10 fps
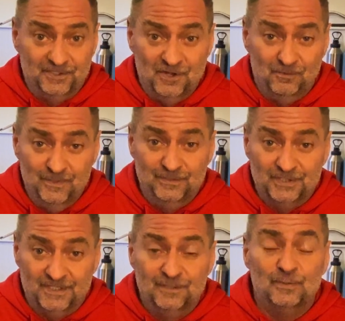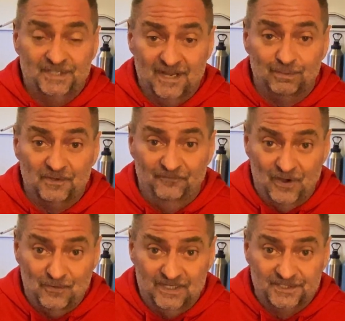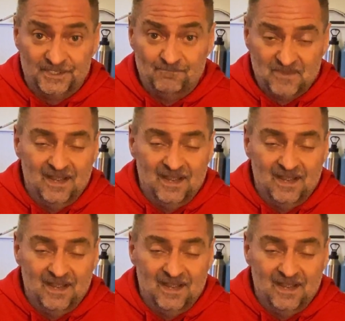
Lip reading: no music, and was able to focus,